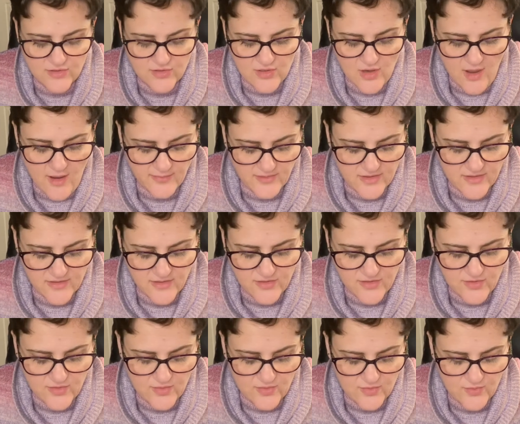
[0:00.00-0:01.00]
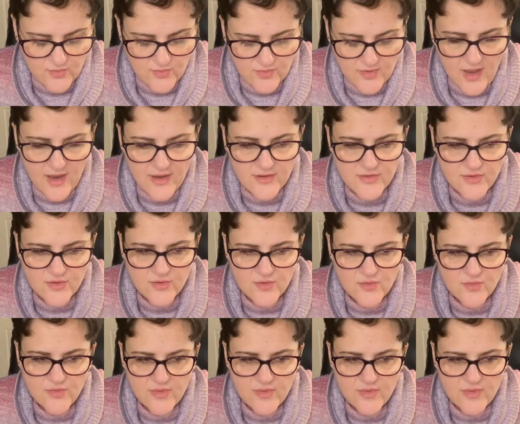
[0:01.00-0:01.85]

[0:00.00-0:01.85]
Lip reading: opted to not do,